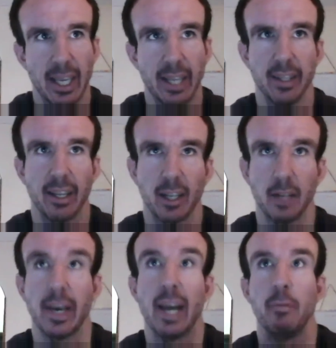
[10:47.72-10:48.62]
that
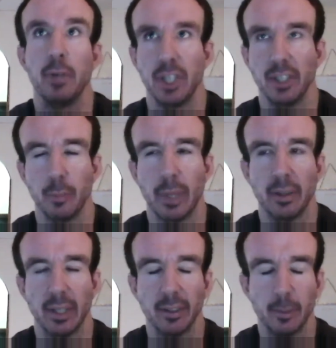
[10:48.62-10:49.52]
kind of averages
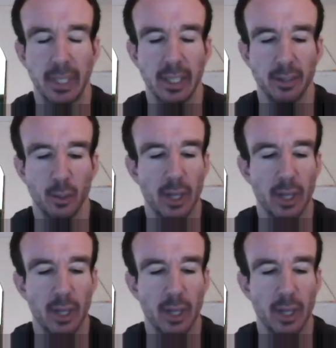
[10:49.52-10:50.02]
about things a bit easier.